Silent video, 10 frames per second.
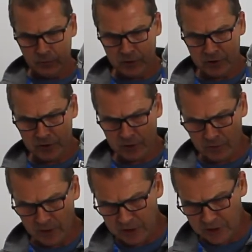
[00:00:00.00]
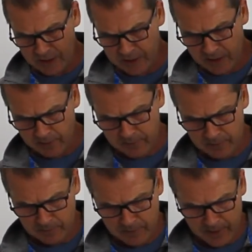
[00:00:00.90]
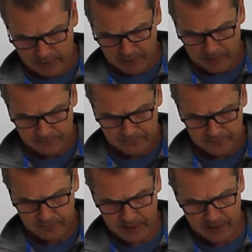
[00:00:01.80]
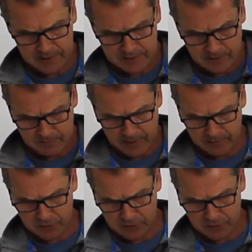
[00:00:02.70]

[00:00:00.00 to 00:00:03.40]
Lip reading: we're just going to adjust up the bearing, the headset bearing.